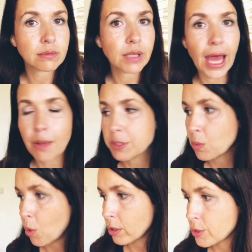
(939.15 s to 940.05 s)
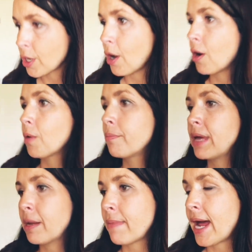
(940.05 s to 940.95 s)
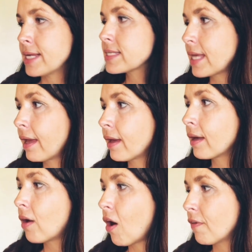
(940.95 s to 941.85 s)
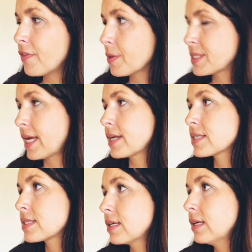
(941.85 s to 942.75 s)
capsule wardrobe, minimizing, all of those things?